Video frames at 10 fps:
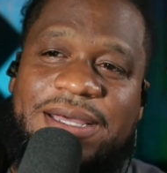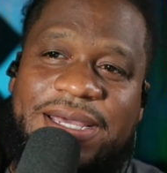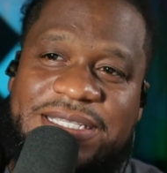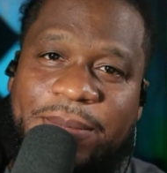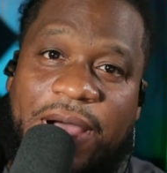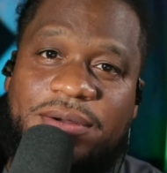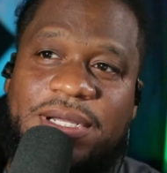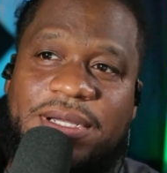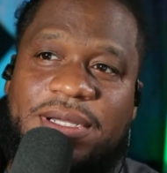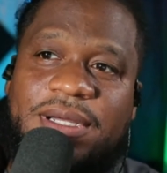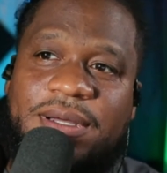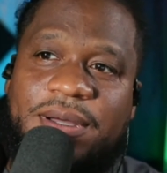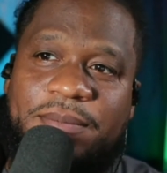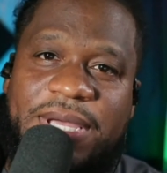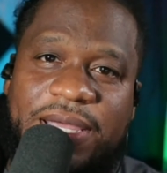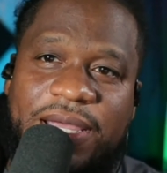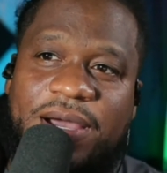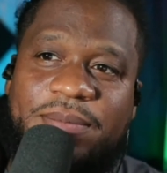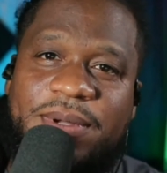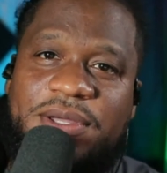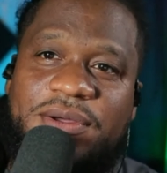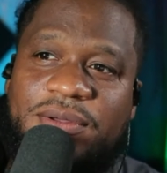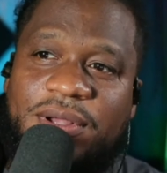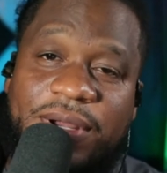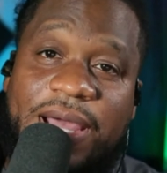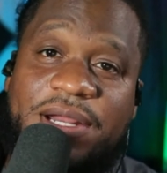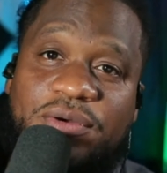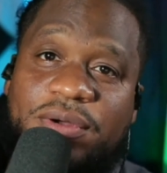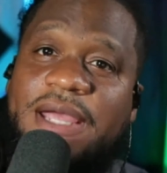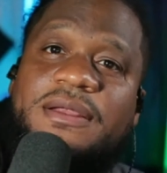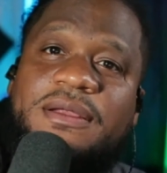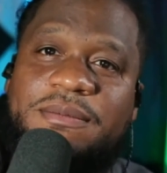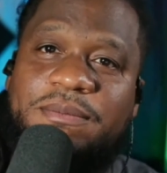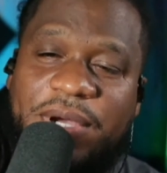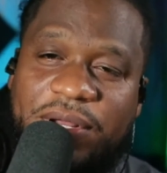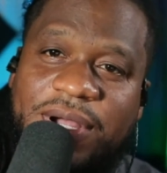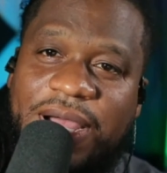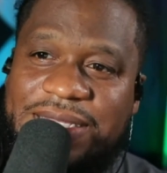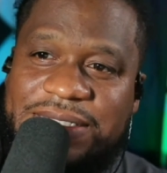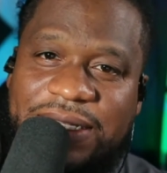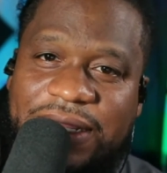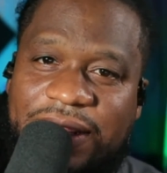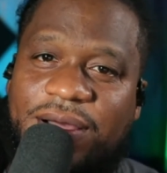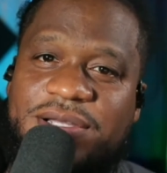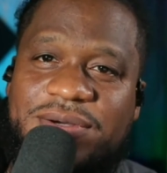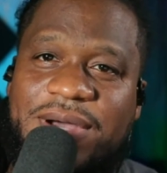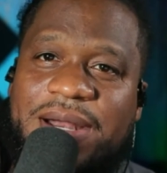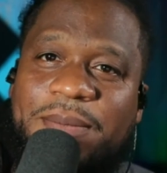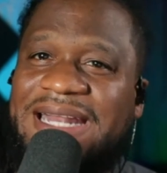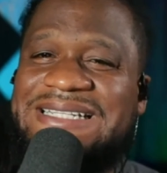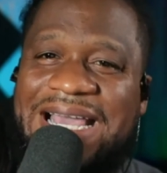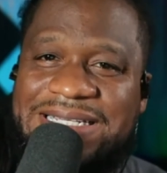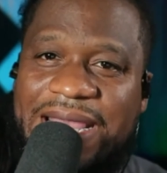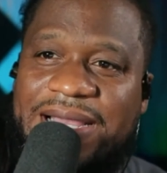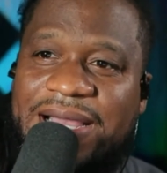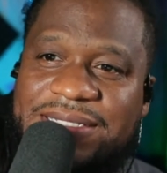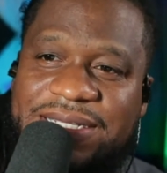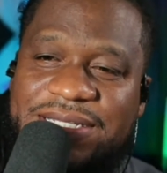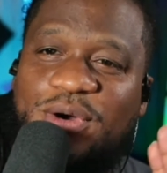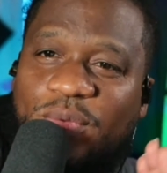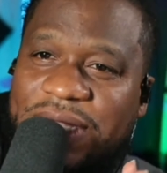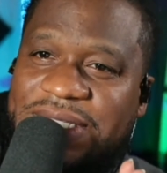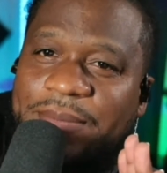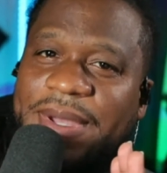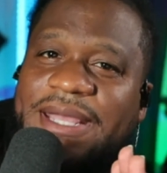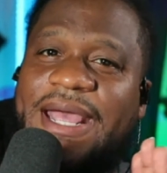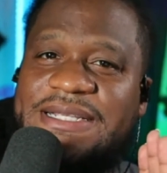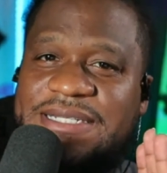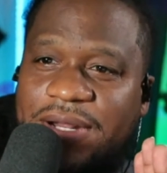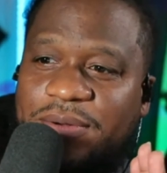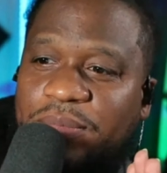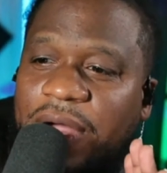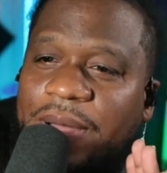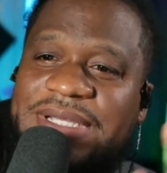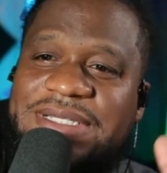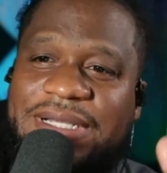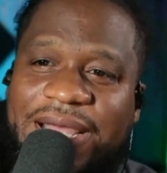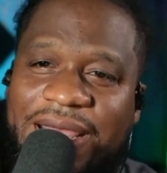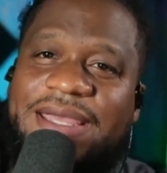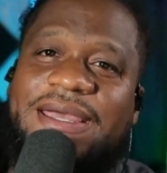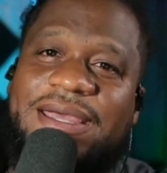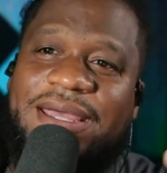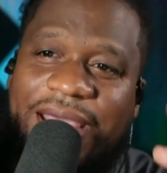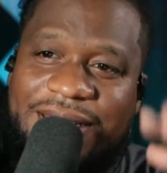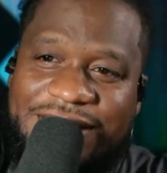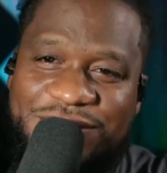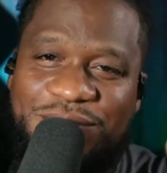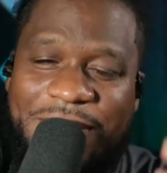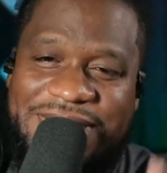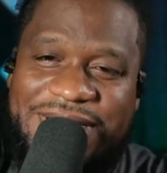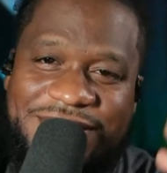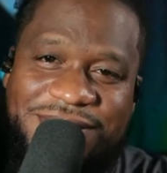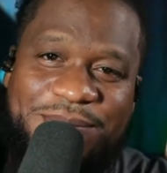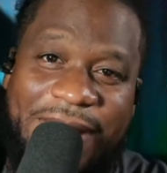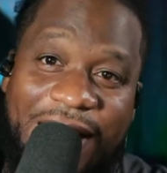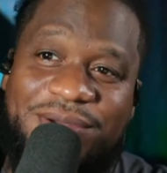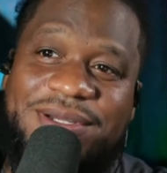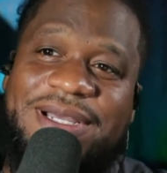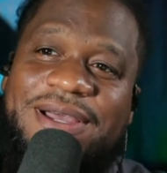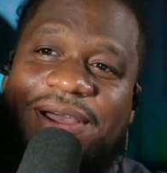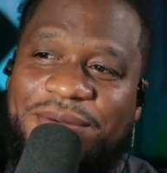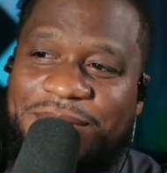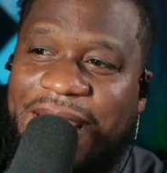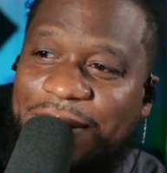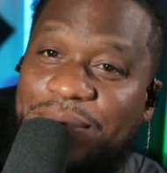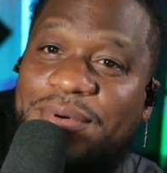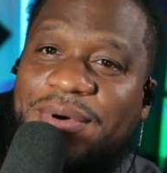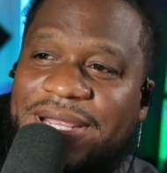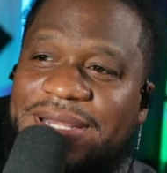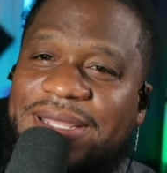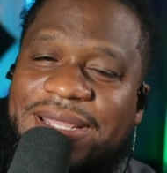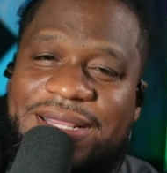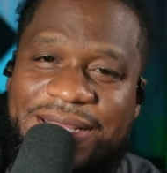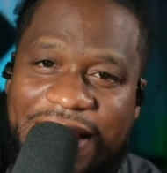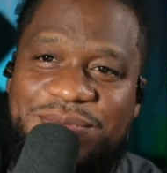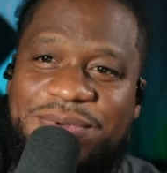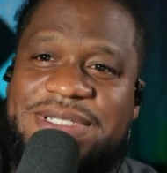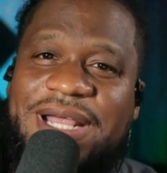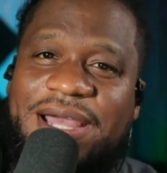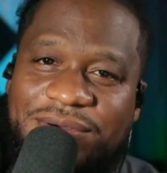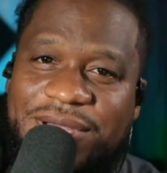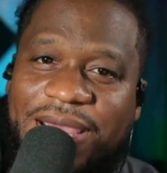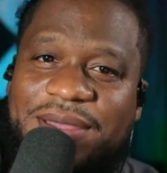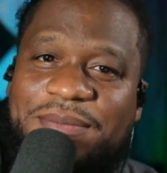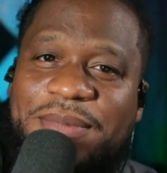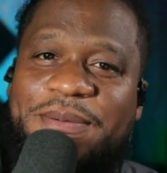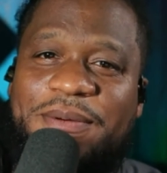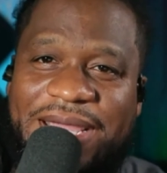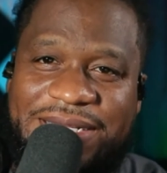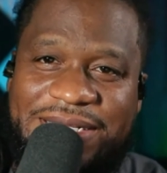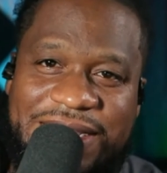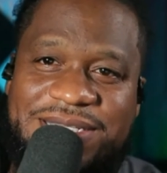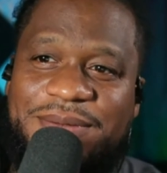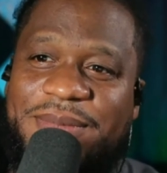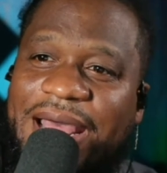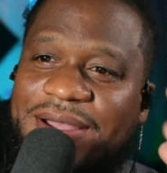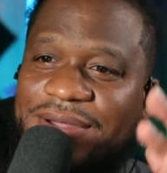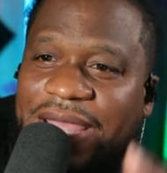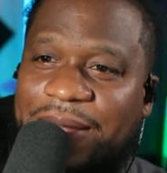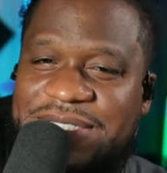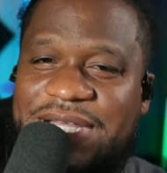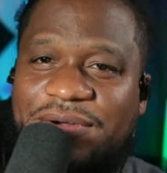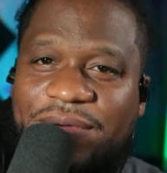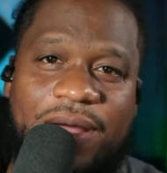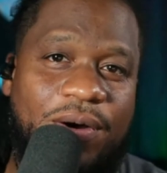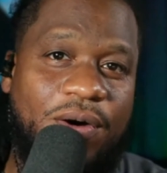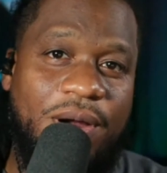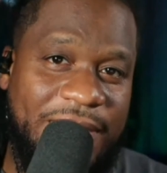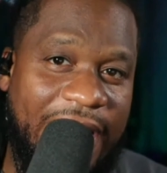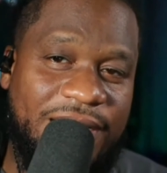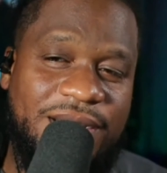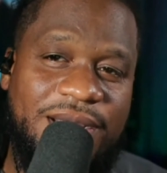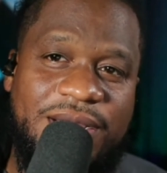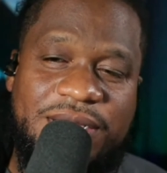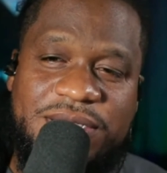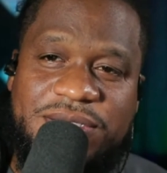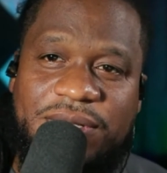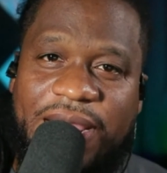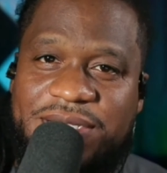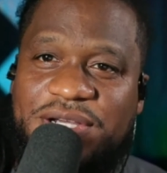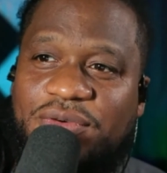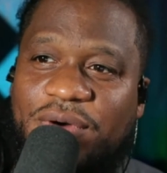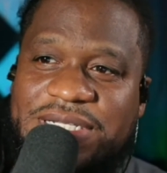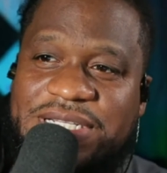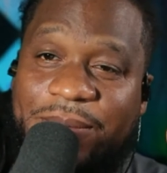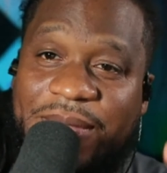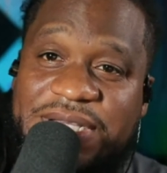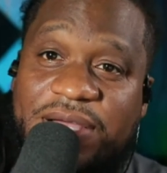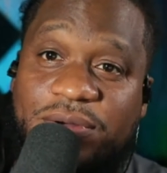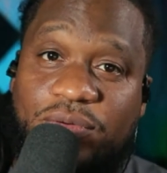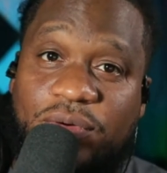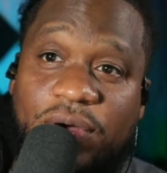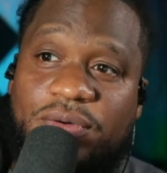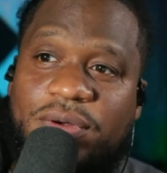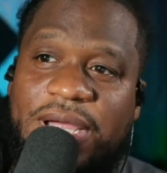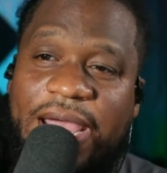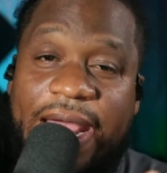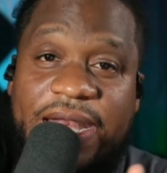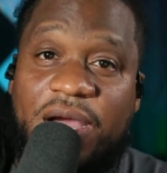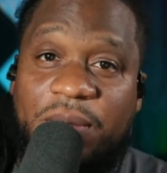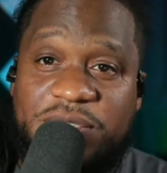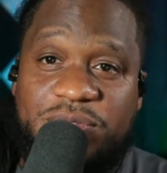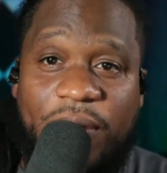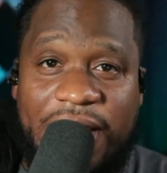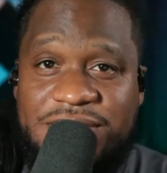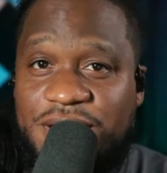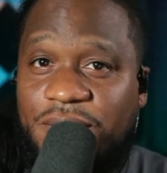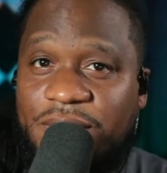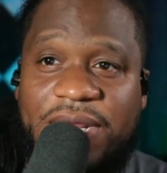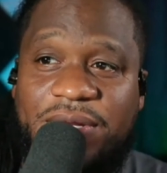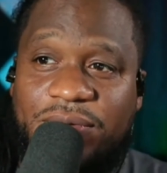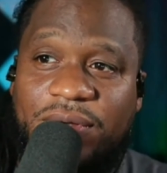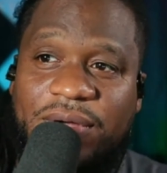It's about me helping you learn how to create better content and also how to monetize that content." So once I made that channel promise and like, "Hey, this is what my channel is about," from that point, that's when it's like, okay, people made a decision to be like, "Okay, I'm gonna stick around or I'm not." So to answer your question, did my channel grow? In numbers wise, no, it didn't grow.